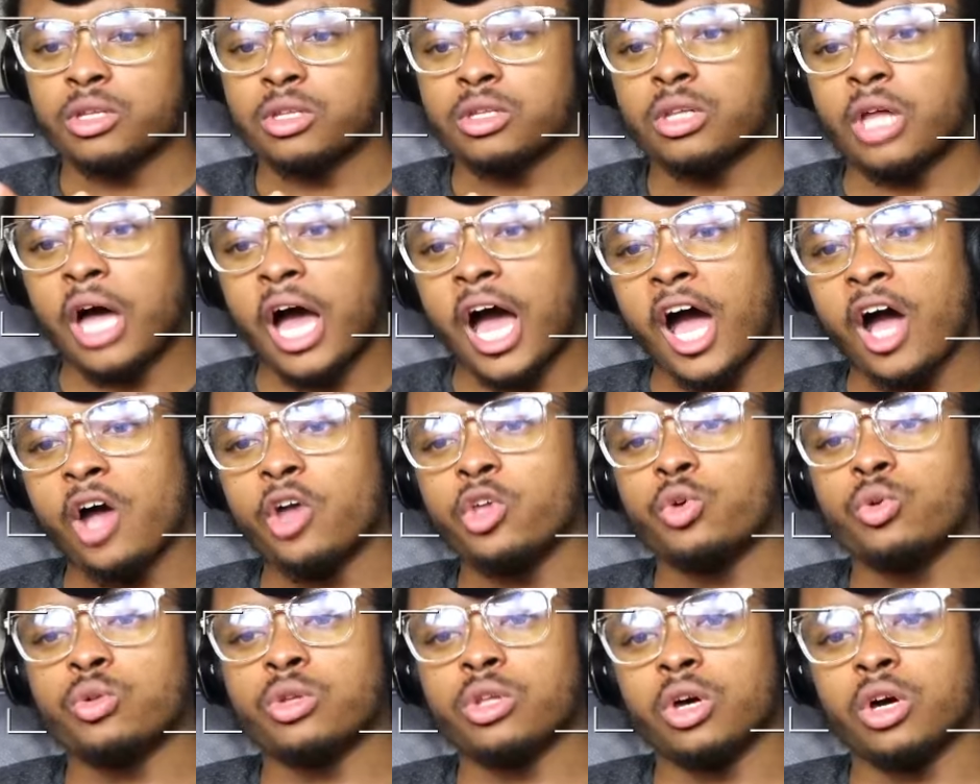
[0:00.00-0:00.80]
How
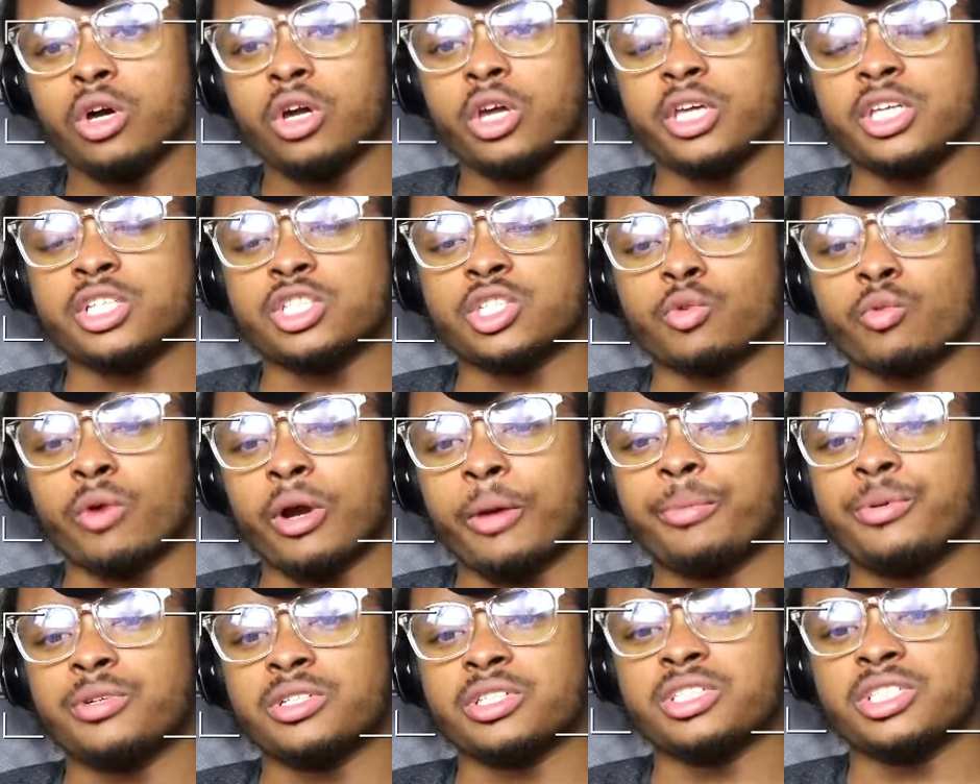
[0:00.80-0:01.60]
you look is a
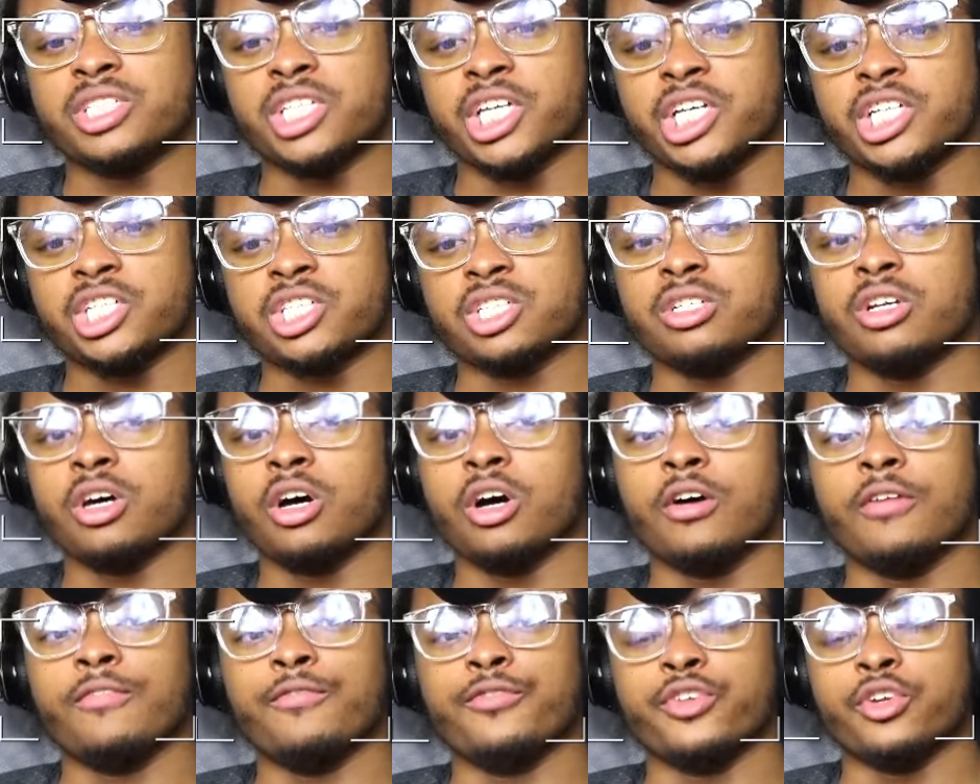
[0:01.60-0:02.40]
representation
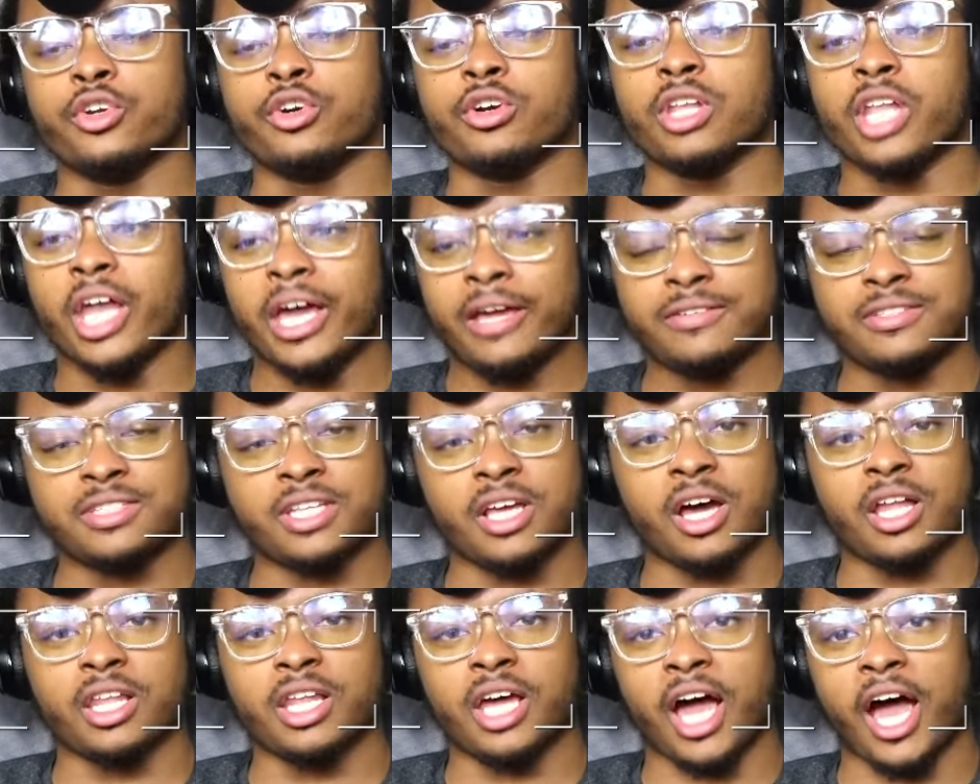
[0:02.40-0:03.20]
of your
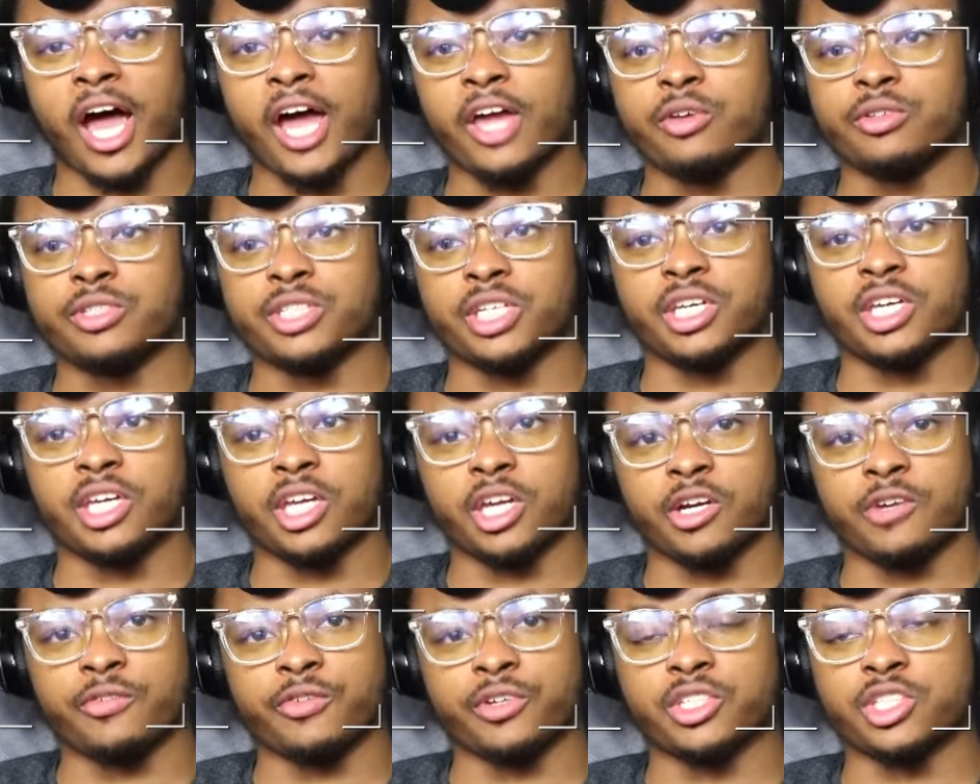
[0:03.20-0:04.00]
lifestyle and how you take
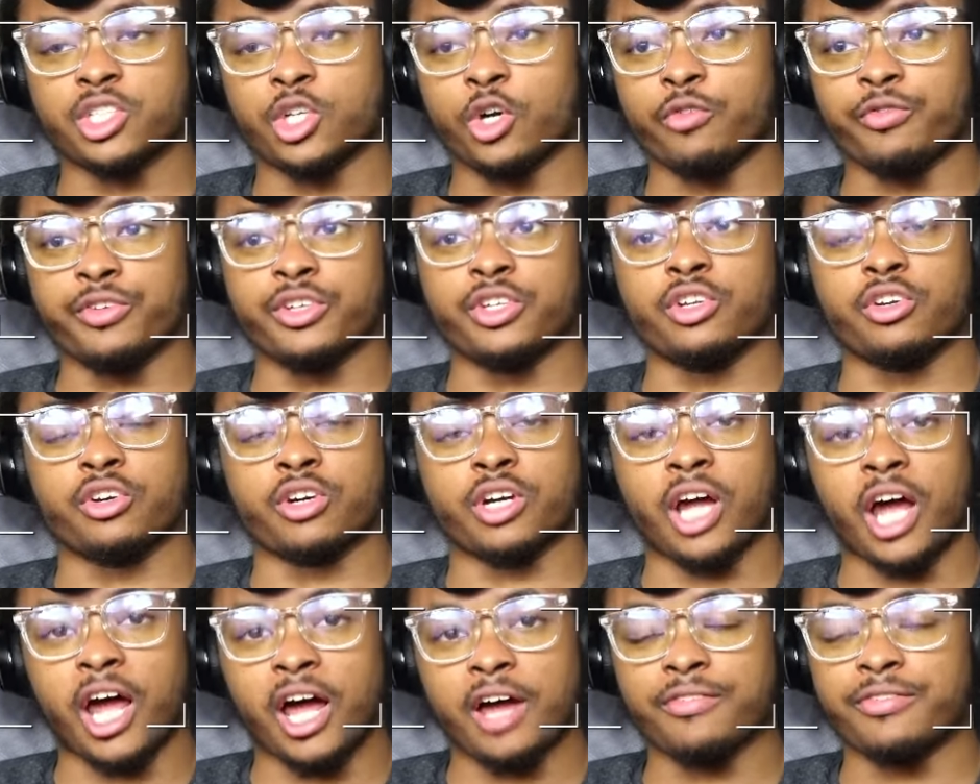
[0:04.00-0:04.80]
care of yourself and your
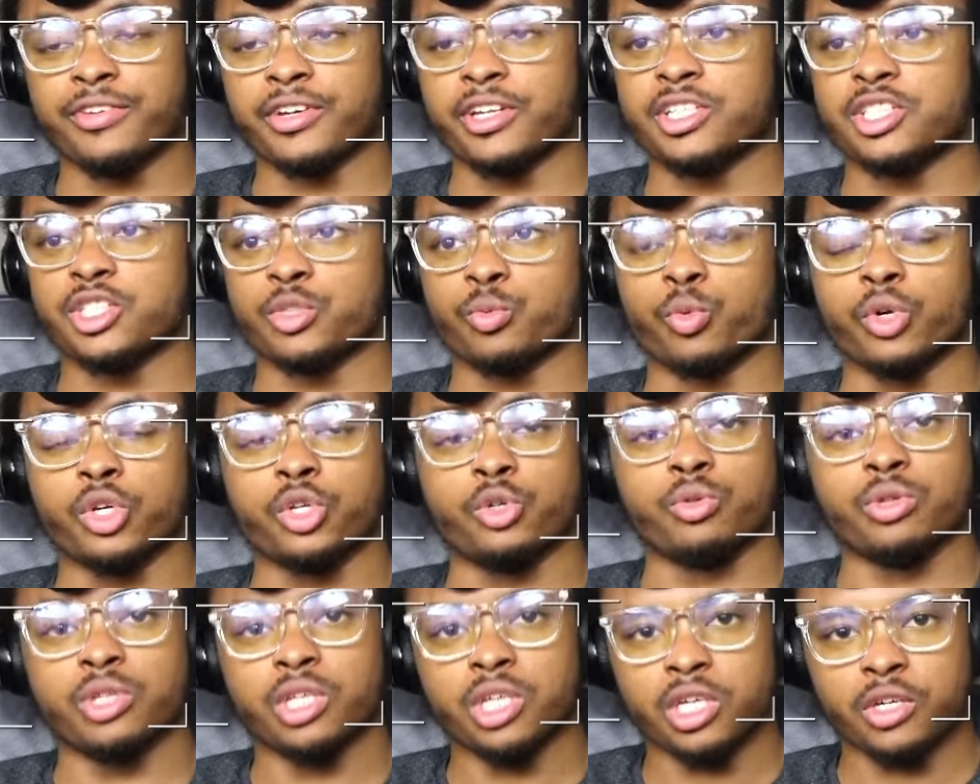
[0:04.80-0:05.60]
confidence and what you
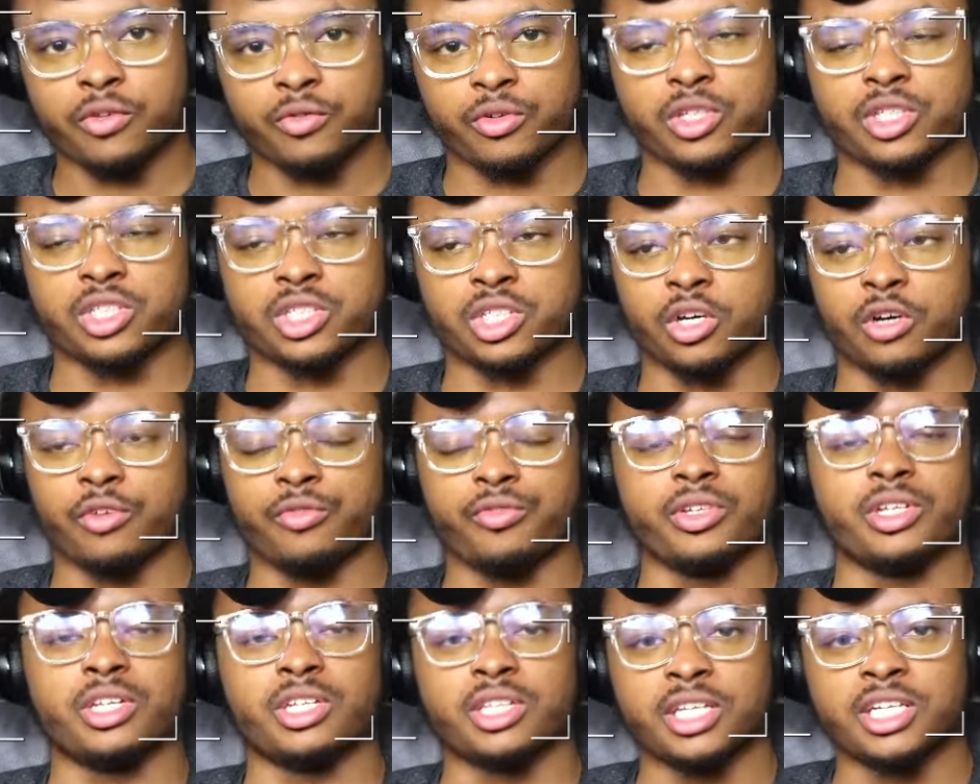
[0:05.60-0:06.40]
think of yourself
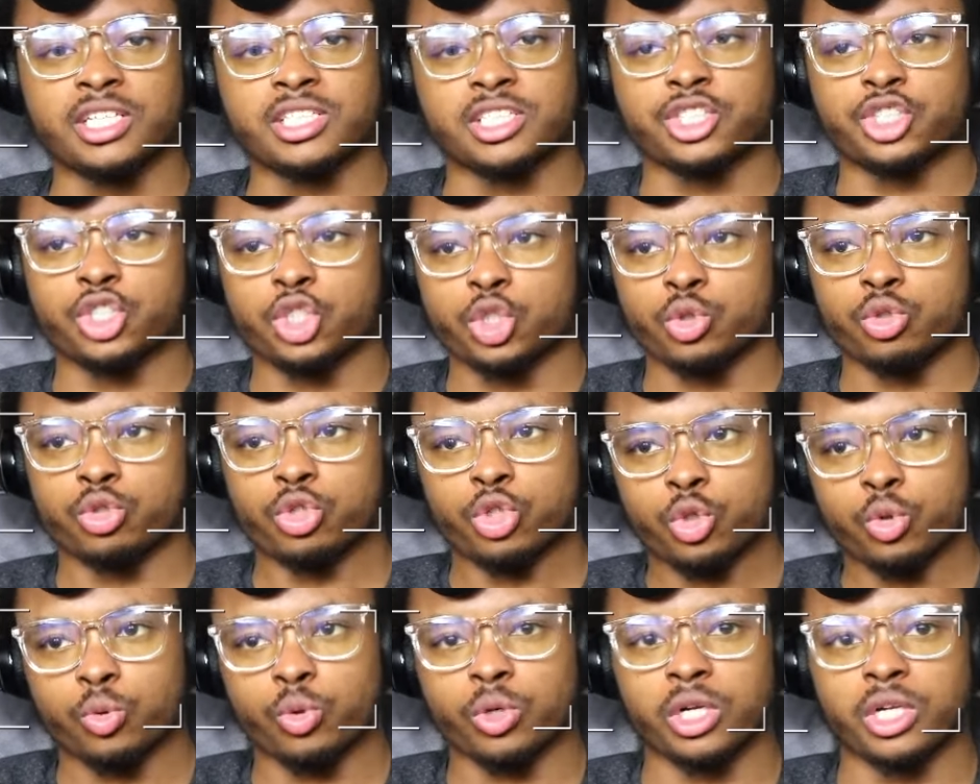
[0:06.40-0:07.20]
and the things that you
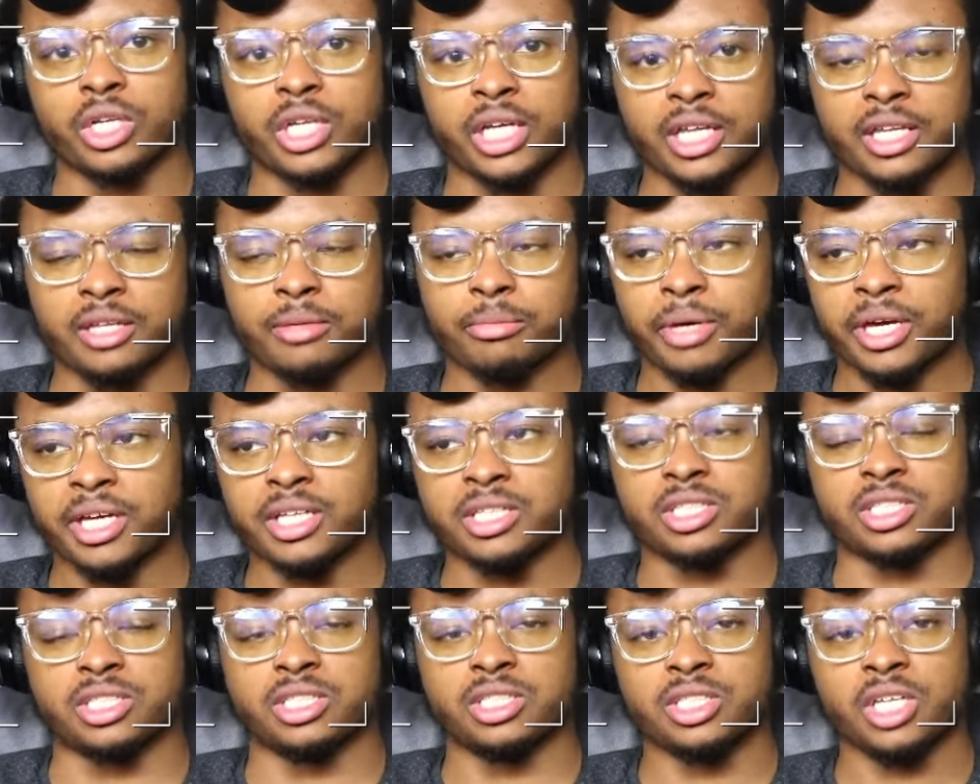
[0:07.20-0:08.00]
do on a daily
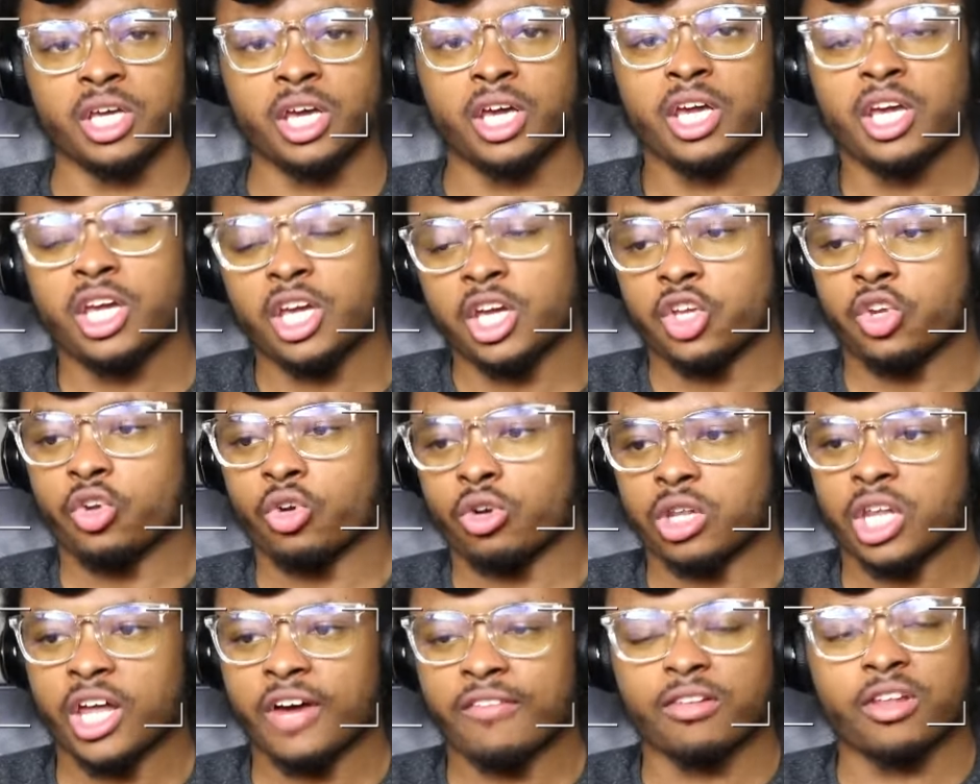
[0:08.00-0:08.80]
basis and your
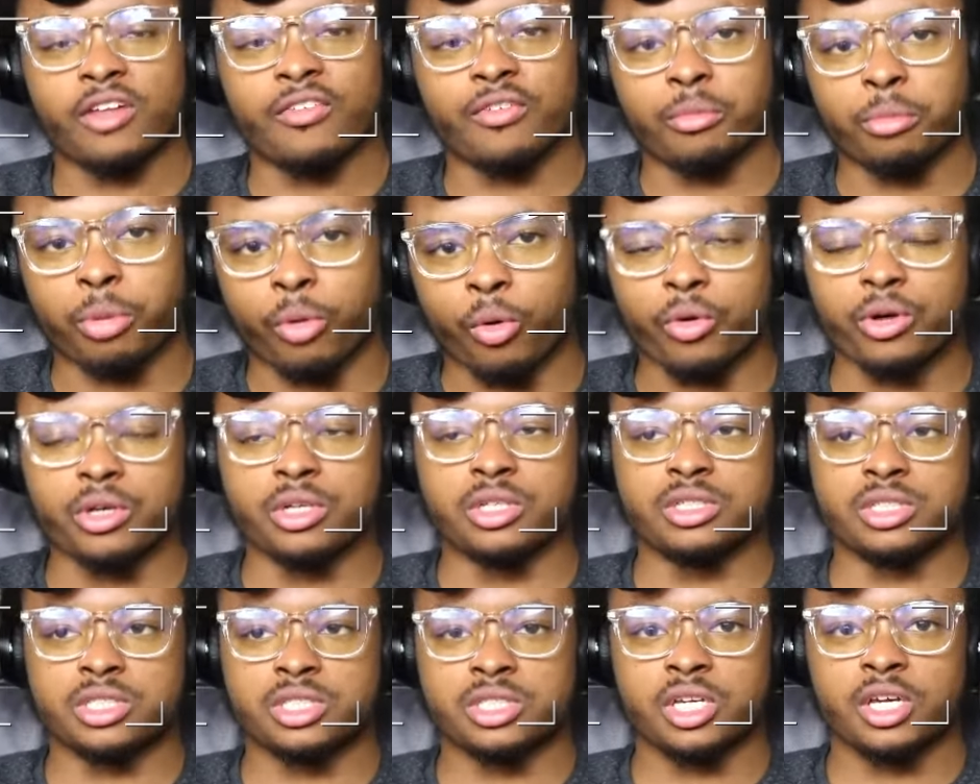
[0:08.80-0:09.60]
level of
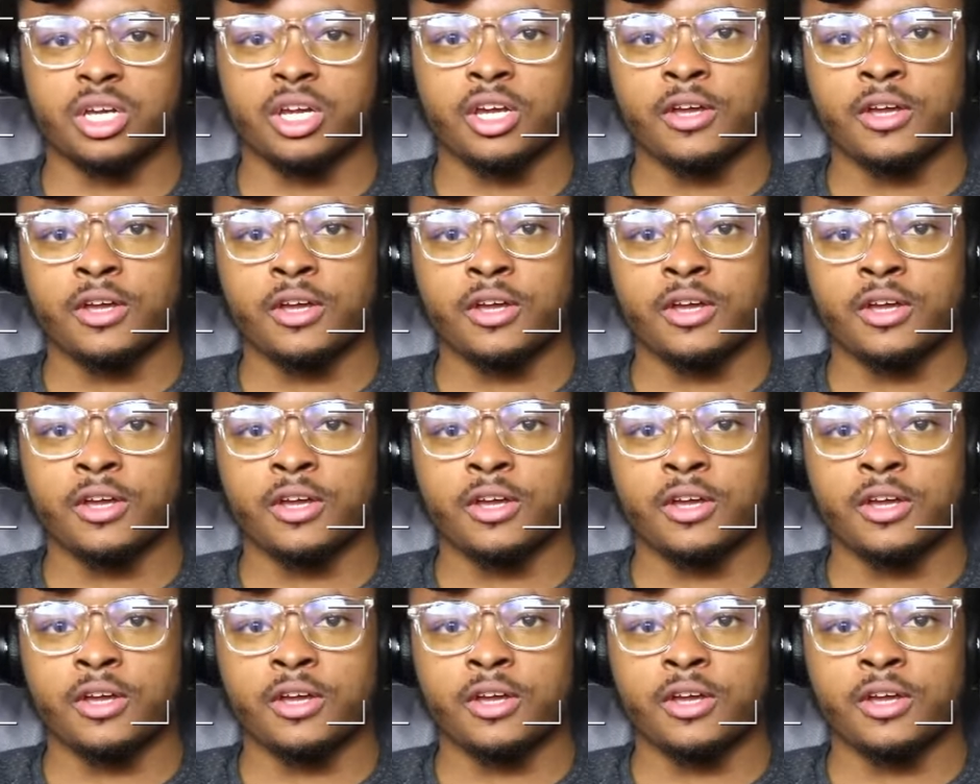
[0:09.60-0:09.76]
importance.